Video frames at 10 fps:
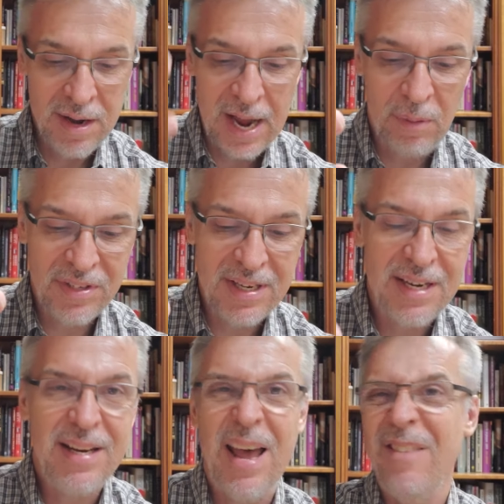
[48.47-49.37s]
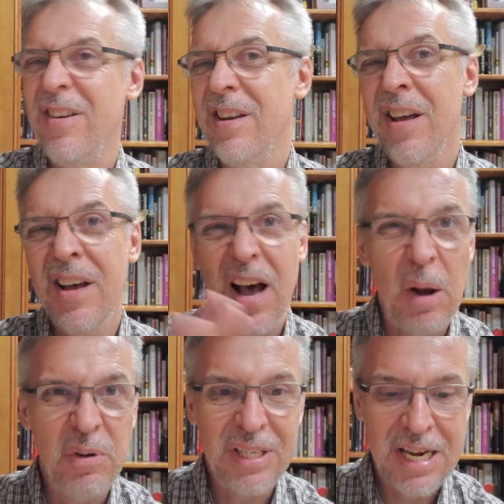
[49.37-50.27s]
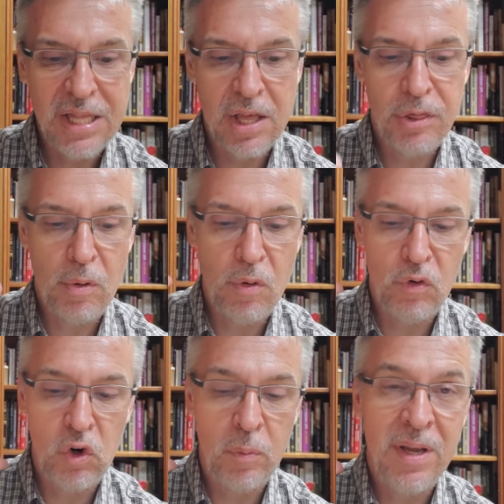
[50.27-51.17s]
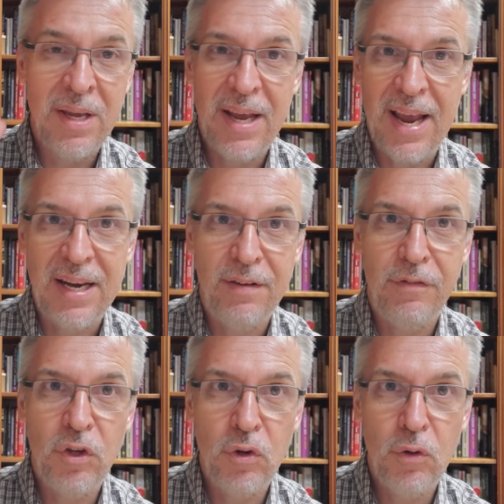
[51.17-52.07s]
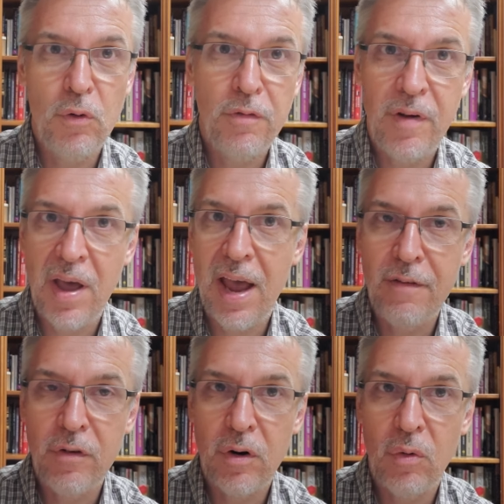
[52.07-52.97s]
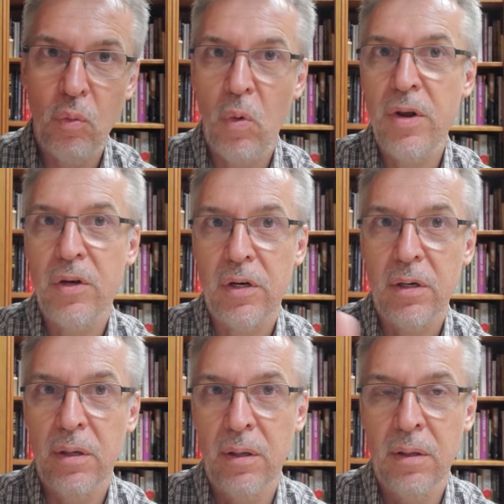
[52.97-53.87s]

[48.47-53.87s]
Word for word: I was in heaven. I was in the throne room. And if you've ever wondered